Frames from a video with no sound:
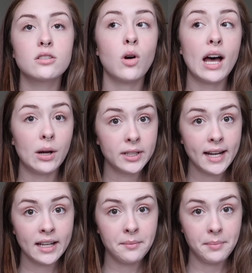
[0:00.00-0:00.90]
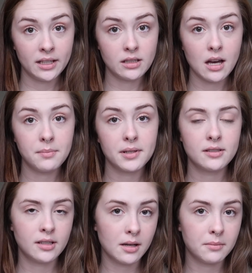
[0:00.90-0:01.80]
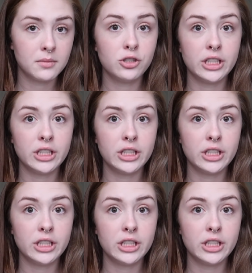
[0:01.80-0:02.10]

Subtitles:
So I went ahead and picked up some